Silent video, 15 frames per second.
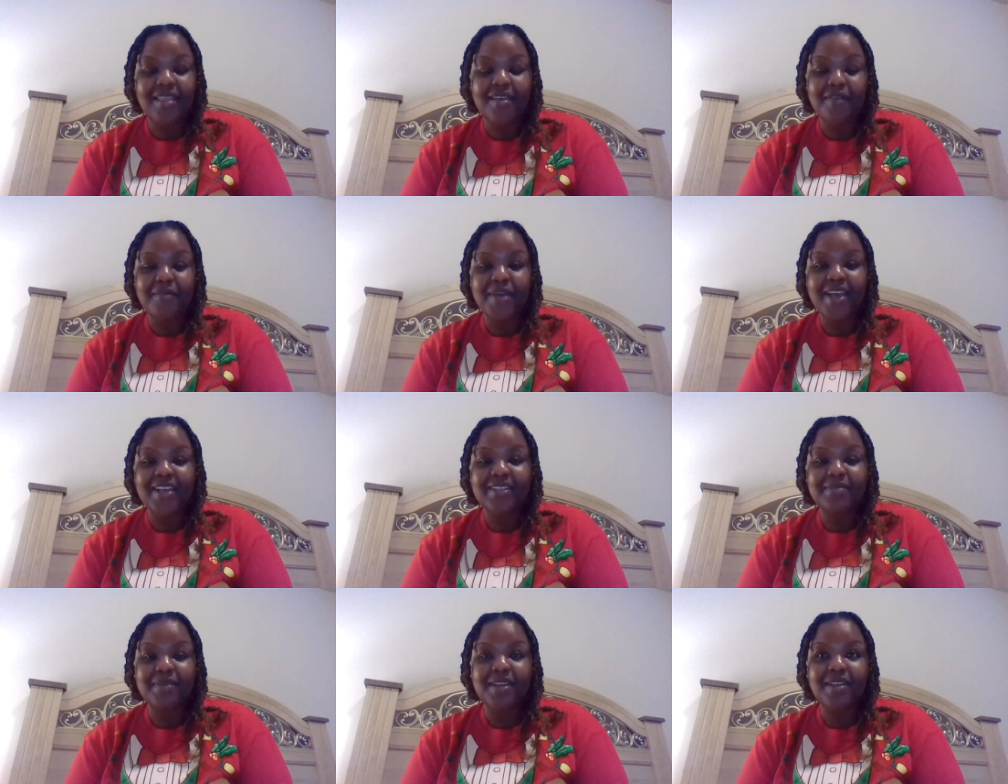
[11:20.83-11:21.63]
I love my
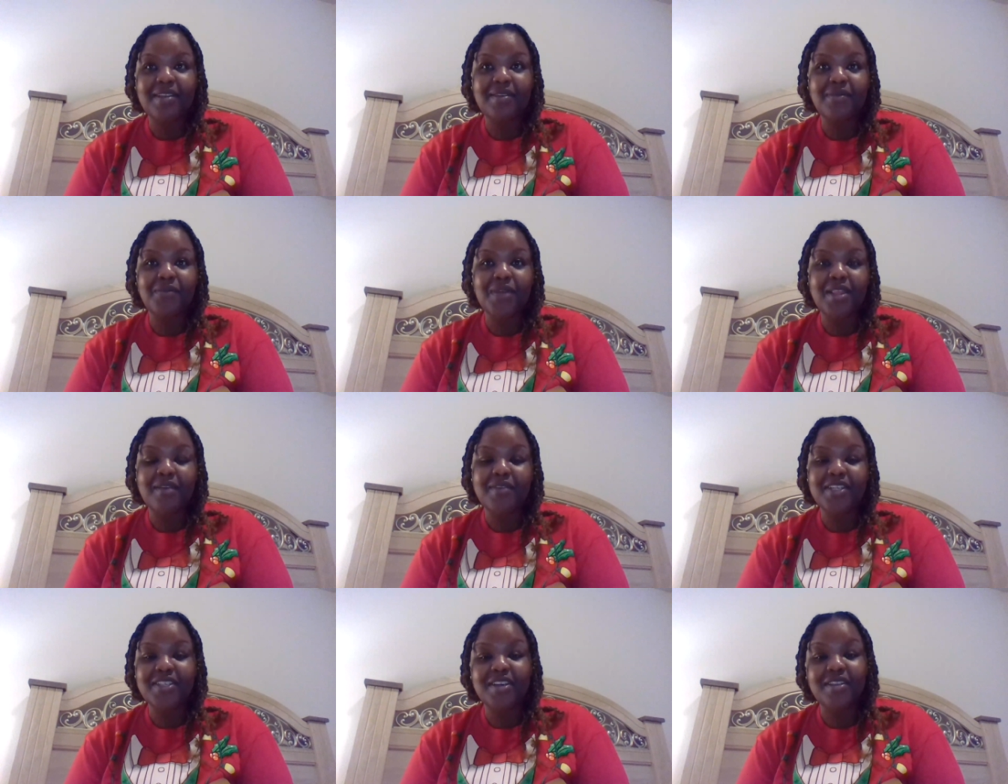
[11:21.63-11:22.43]
husband, we
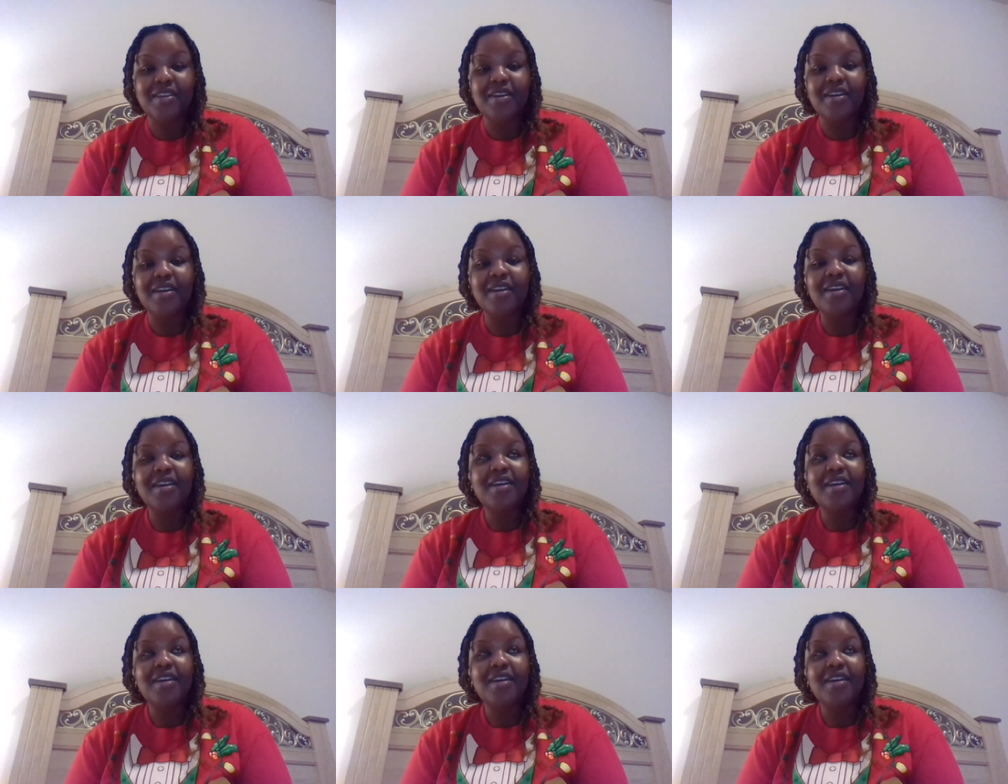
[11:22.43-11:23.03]
love each other,